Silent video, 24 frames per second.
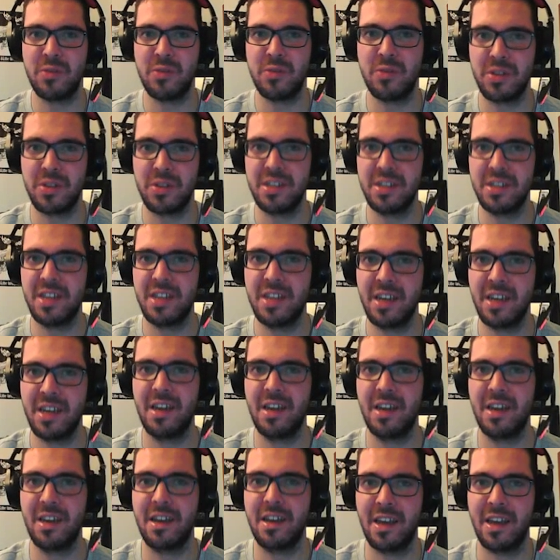So this thing
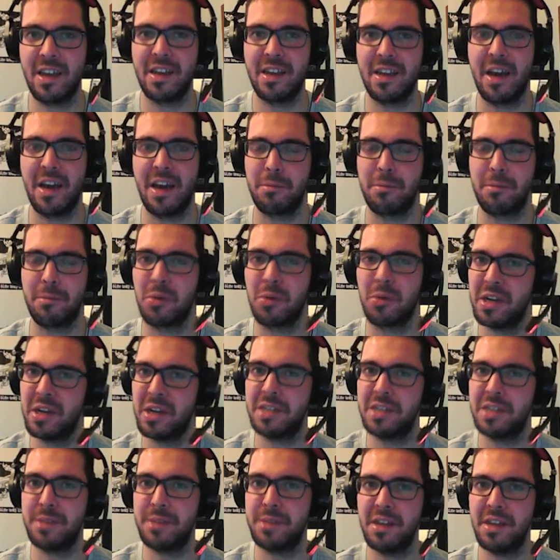can get pretty
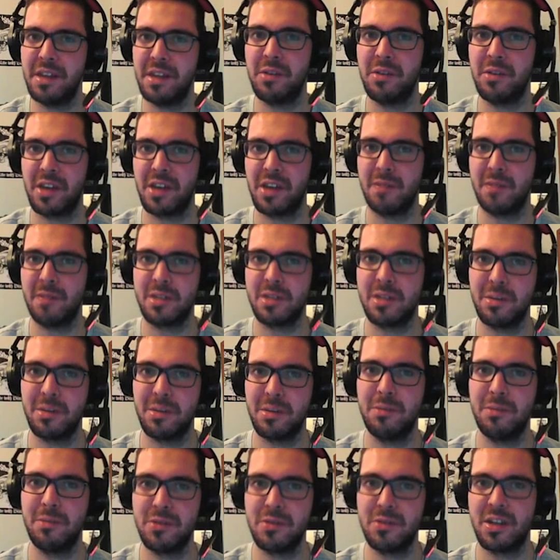speedy with a couple of speed
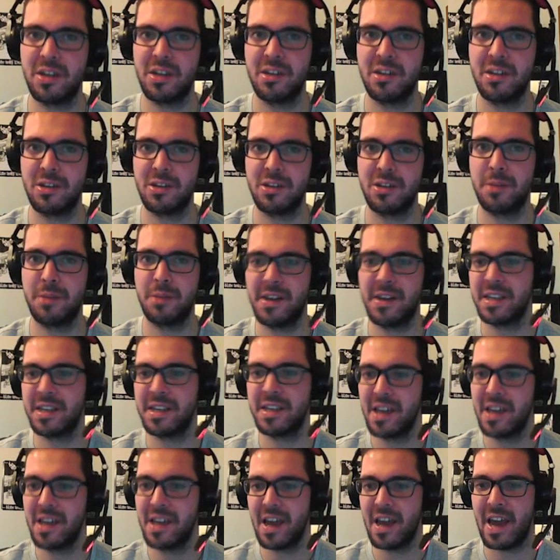boosts under its belt
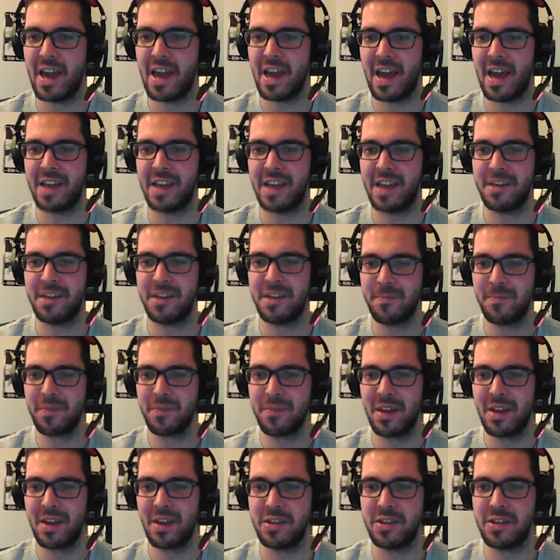and
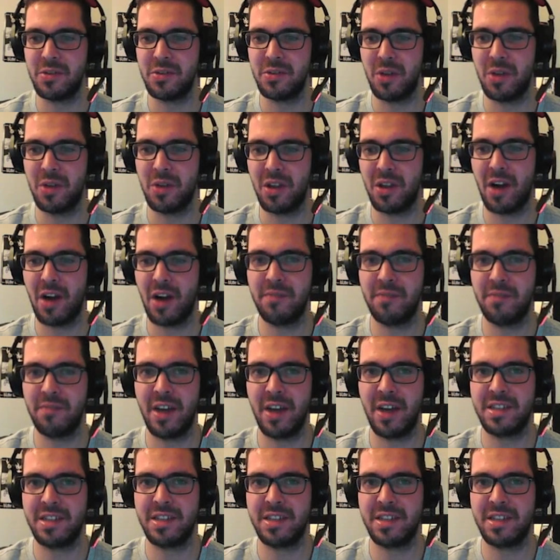do a lot of nice